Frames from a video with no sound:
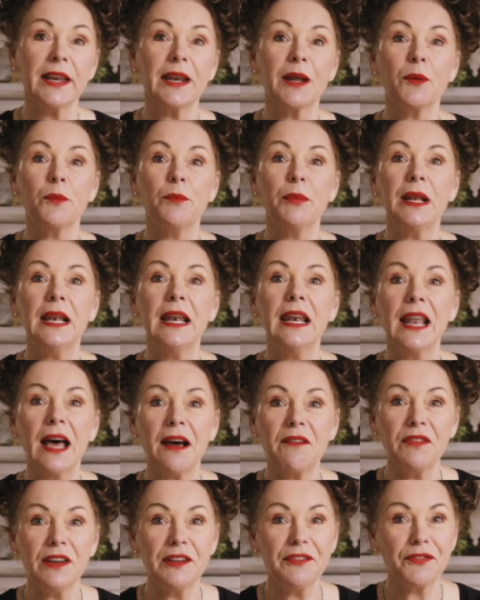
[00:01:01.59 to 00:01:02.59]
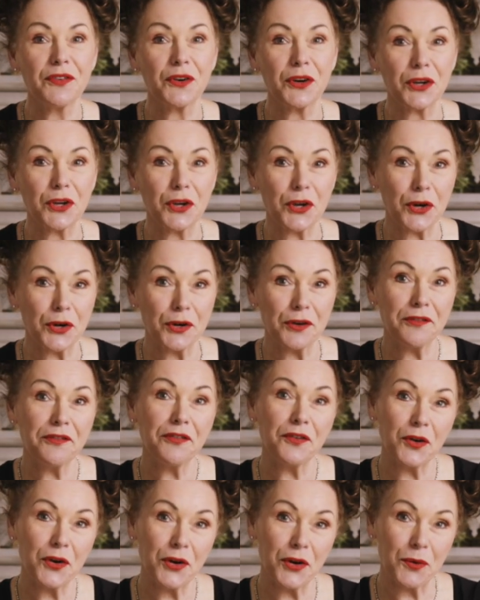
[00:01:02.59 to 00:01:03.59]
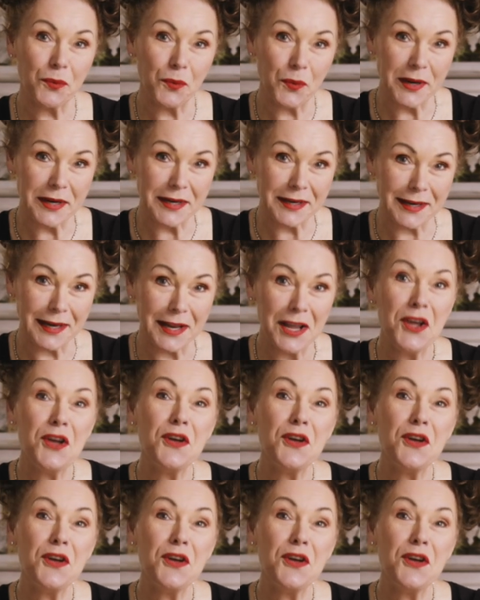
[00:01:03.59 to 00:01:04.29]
and it would be lovely for a girl for her wedding.